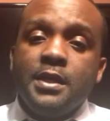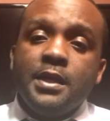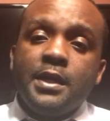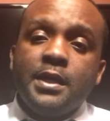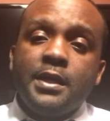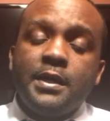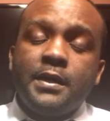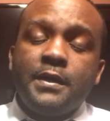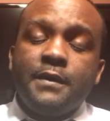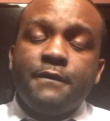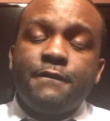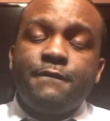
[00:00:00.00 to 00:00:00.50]

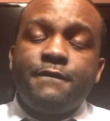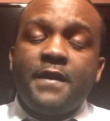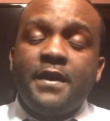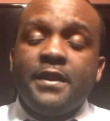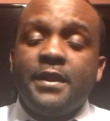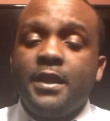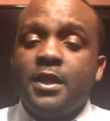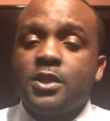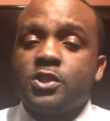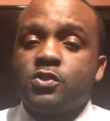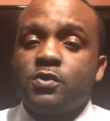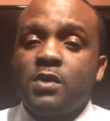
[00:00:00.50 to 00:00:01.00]

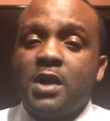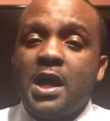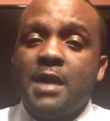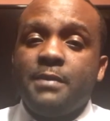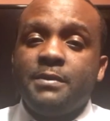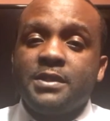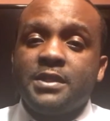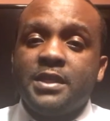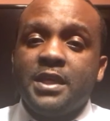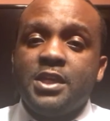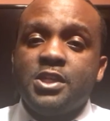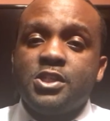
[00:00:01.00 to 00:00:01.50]
financial
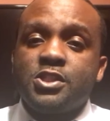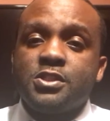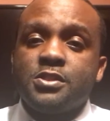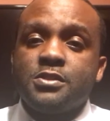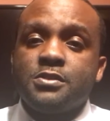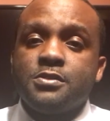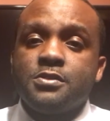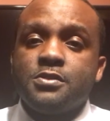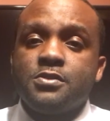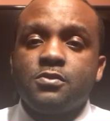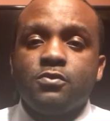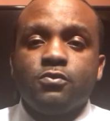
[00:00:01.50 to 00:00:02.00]

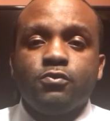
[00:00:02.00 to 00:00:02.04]
obligations,